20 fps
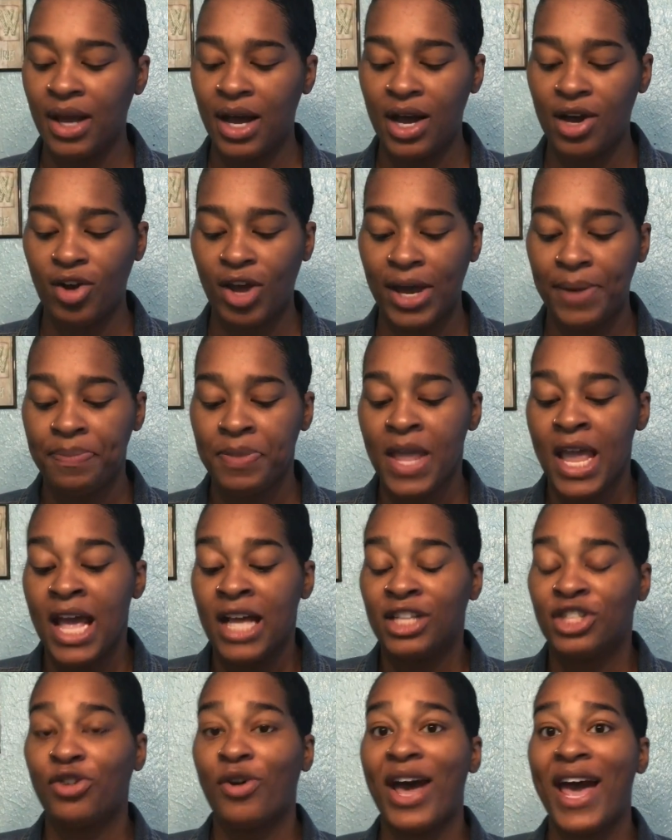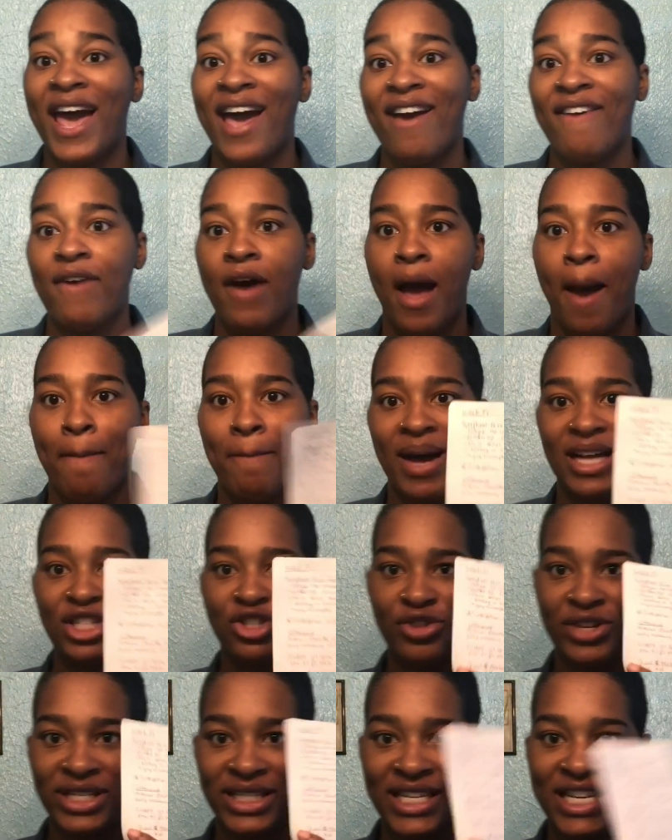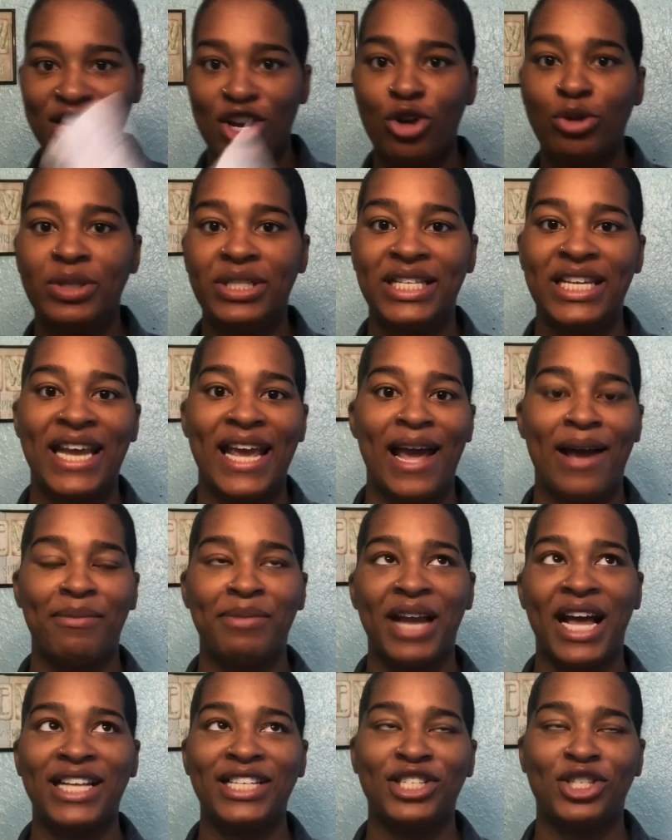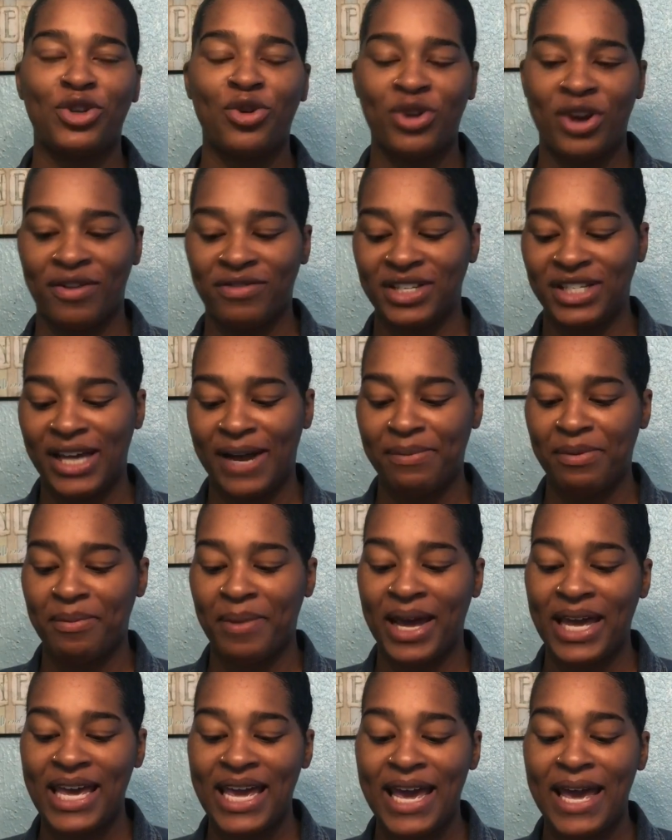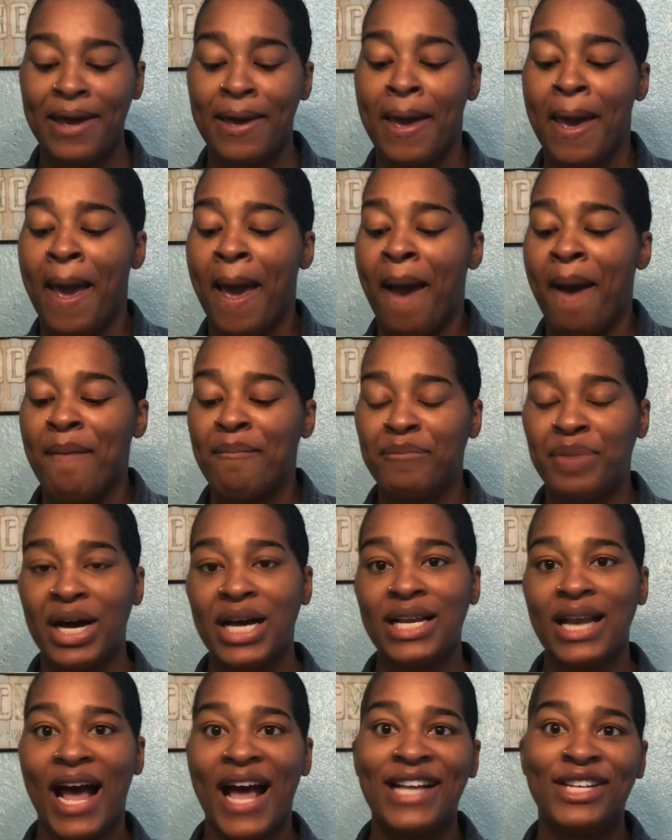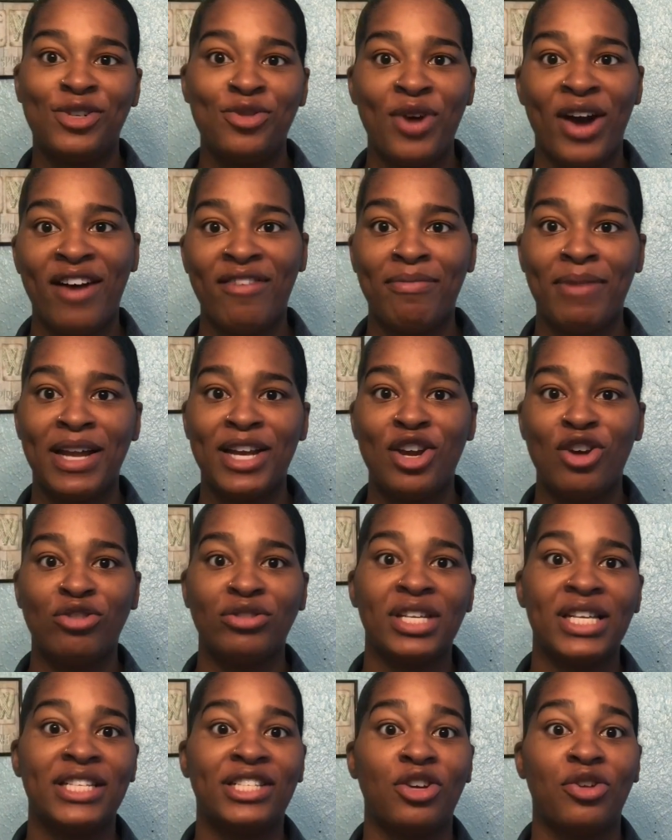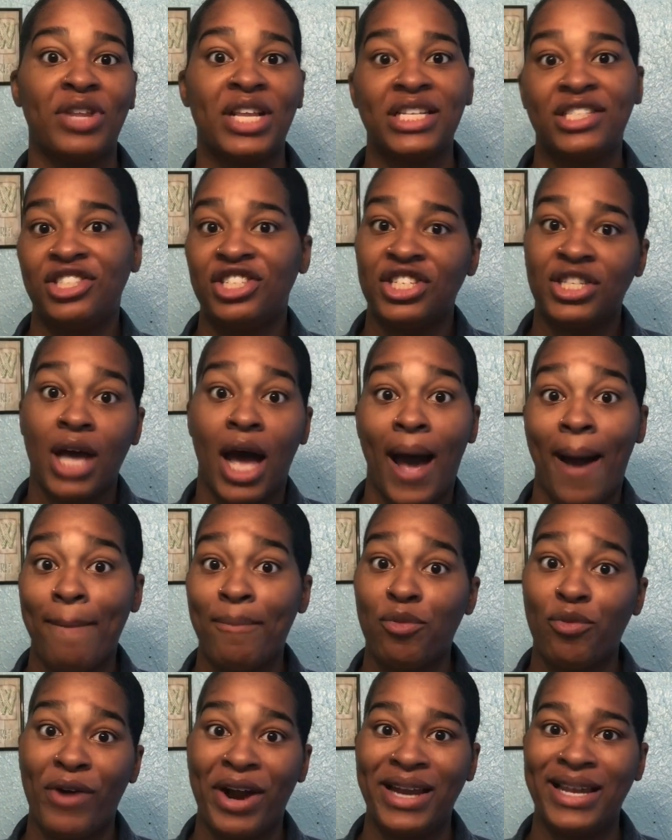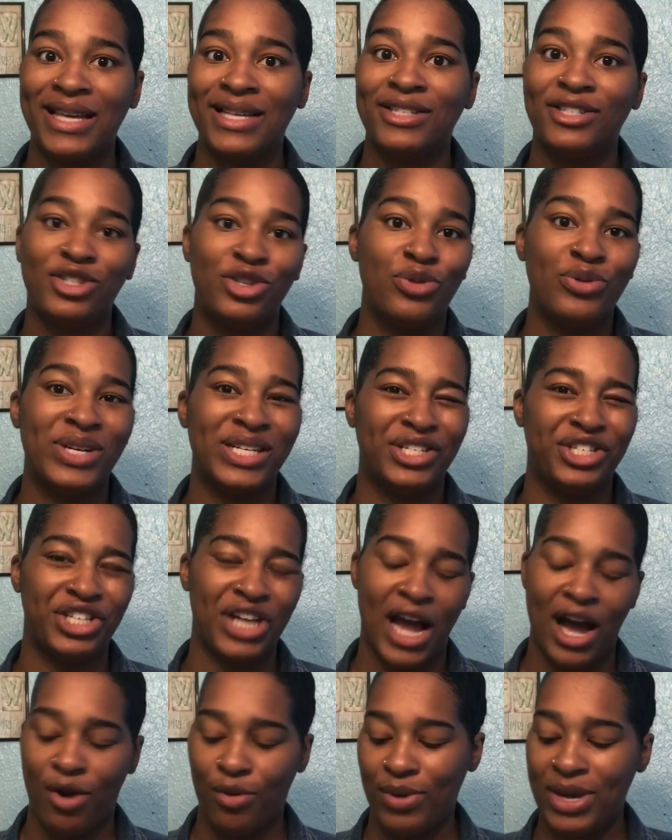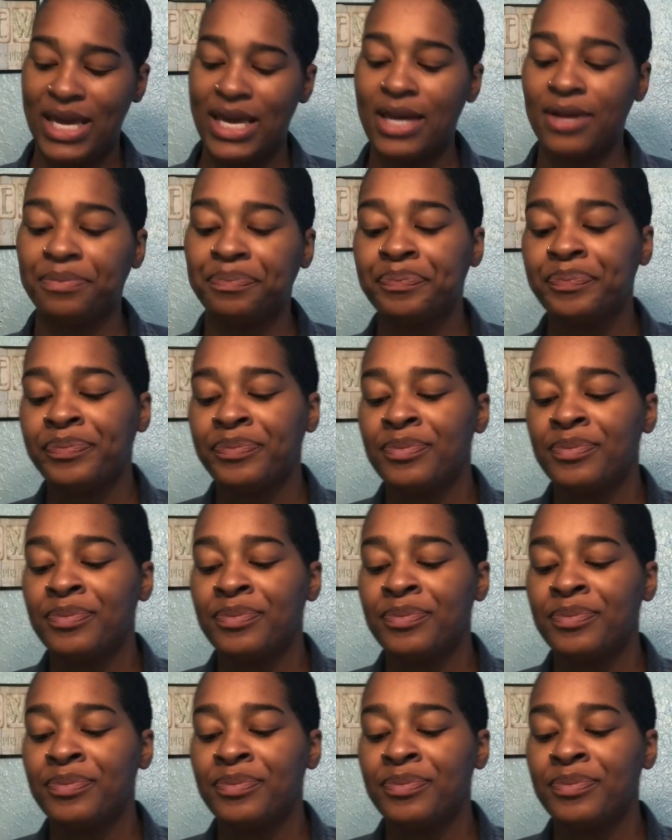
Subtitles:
Okay, so I have my trusty notes today. I'm not just going off the top of my head, but I do have my notes, and so let's just hop right into it, shall we?